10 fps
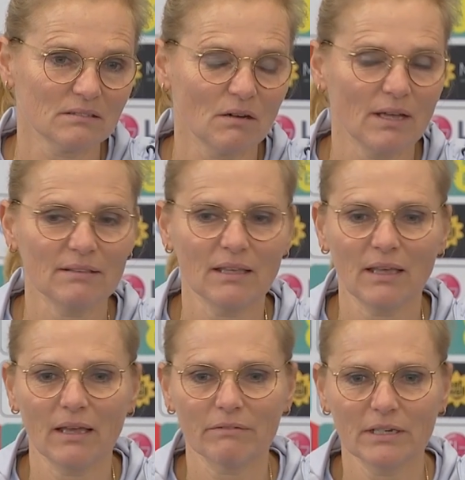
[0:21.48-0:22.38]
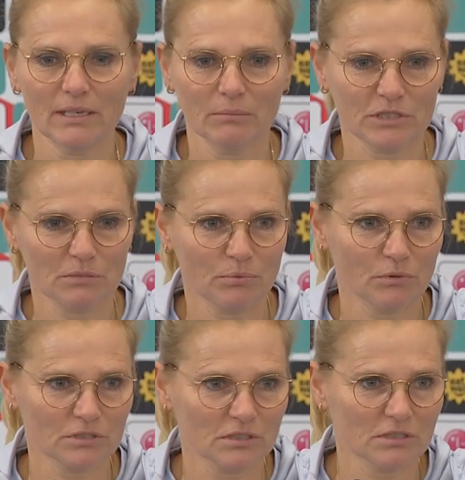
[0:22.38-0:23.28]
Well, I think every camp is
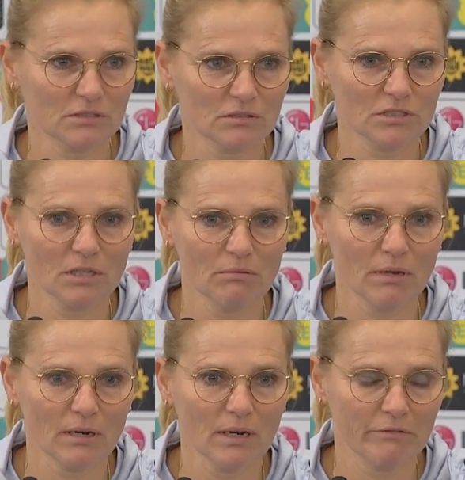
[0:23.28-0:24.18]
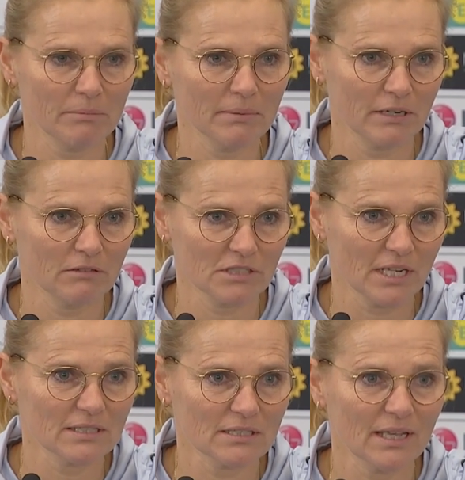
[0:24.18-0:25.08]
important to see where every player is
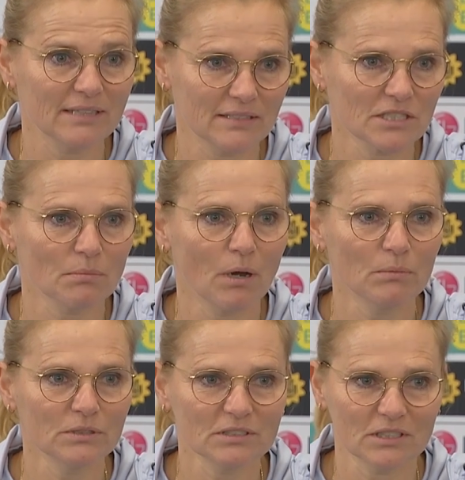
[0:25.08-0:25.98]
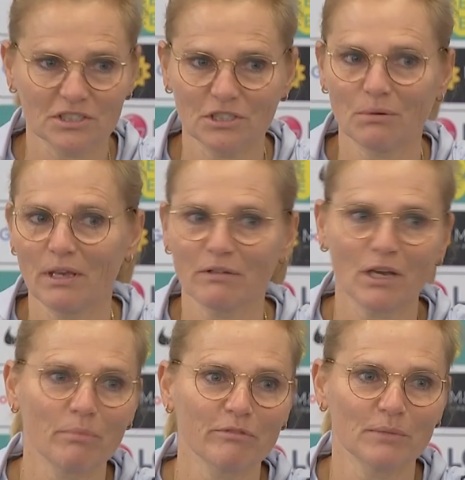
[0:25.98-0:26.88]
at this moment, and still we have
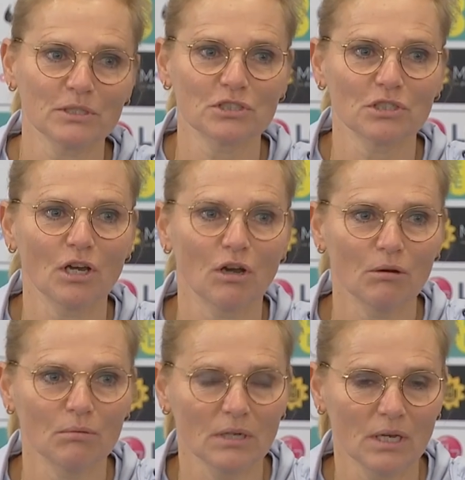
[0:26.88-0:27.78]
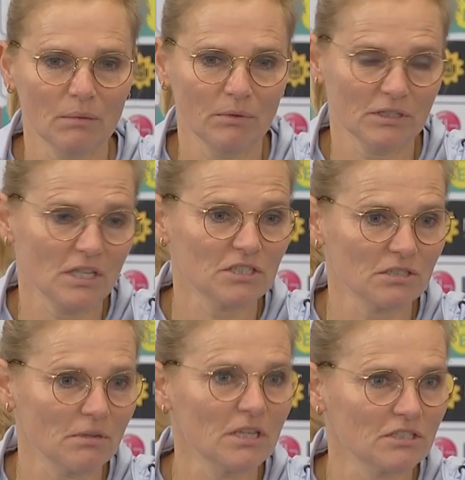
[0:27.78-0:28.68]
a couple of months to go, but
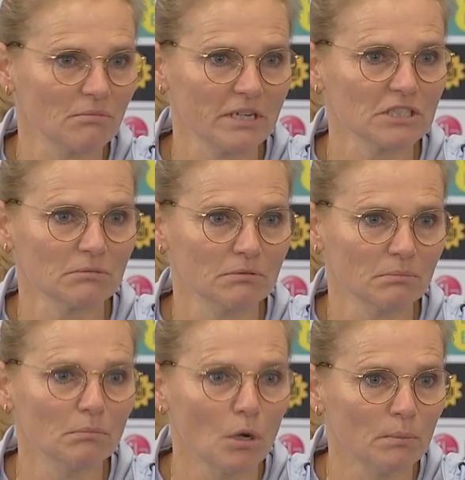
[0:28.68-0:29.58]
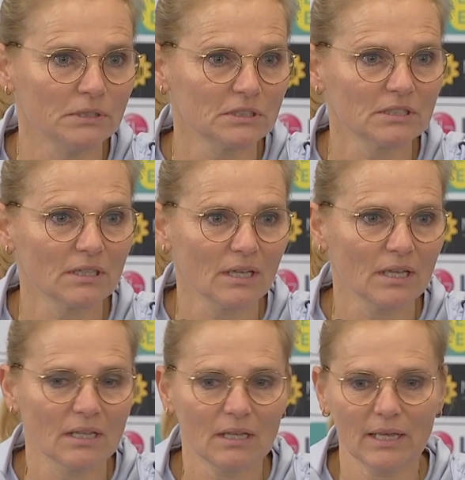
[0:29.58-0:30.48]
it's a measure moment,
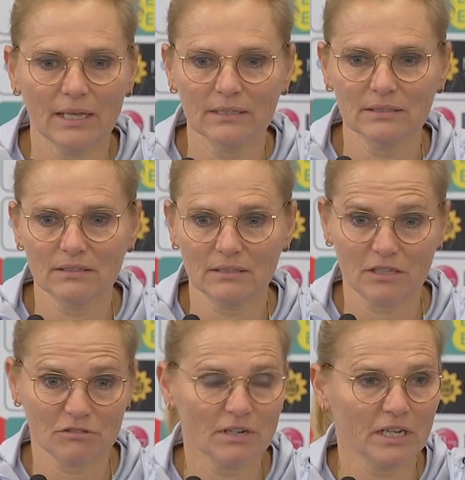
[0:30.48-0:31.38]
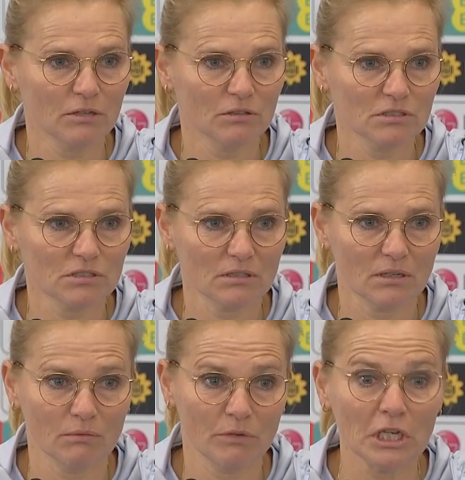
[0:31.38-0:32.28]
and that's really good.
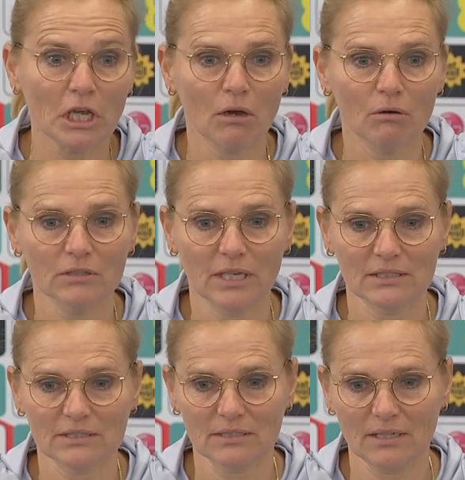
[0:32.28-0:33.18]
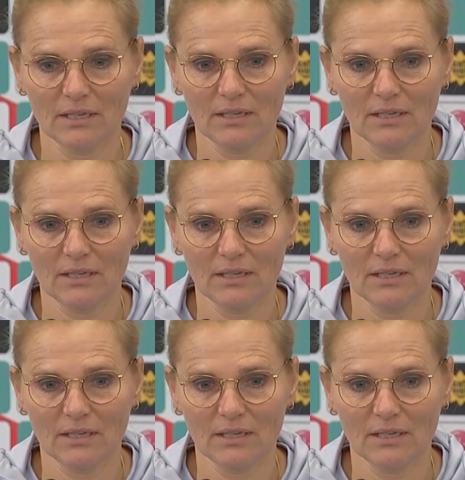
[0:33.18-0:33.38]
And we know that